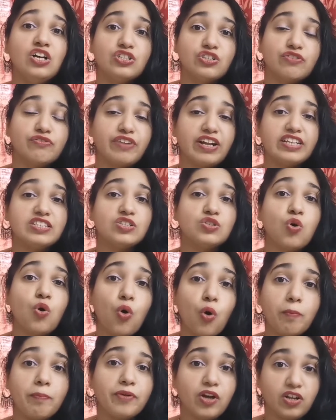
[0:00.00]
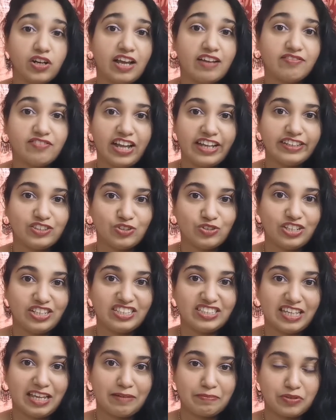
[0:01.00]
So friends, hope you all have liked
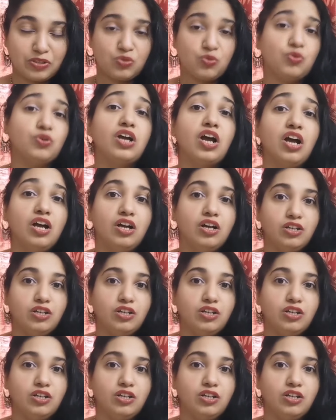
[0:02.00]
today's episode.